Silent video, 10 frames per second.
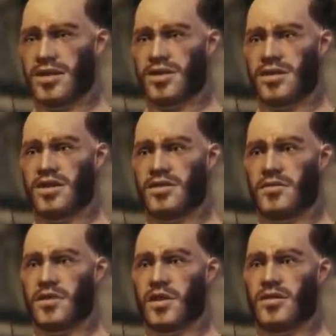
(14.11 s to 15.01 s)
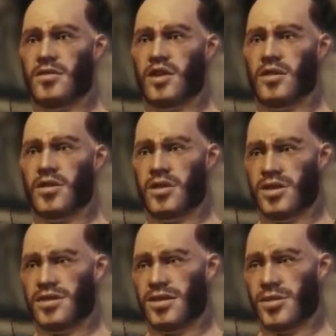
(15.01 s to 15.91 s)
Strictly off the record, of
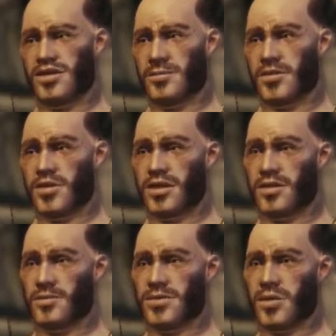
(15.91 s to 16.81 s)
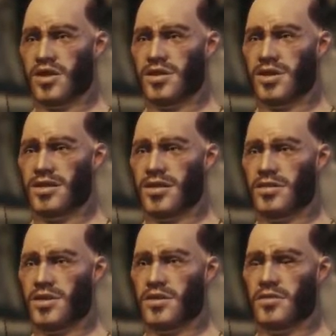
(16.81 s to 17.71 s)
course, to keep morale up, you understand.